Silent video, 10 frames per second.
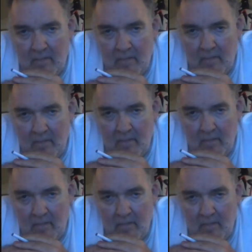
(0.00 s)

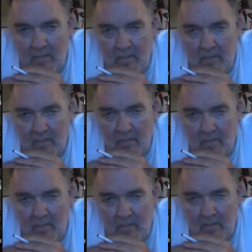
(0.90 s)

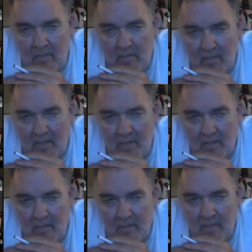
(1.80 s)

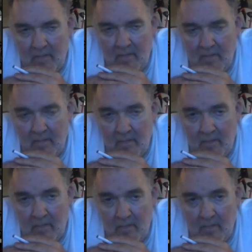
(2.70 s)

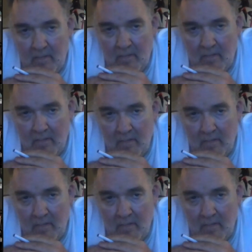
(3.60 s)
The person shown says nothing.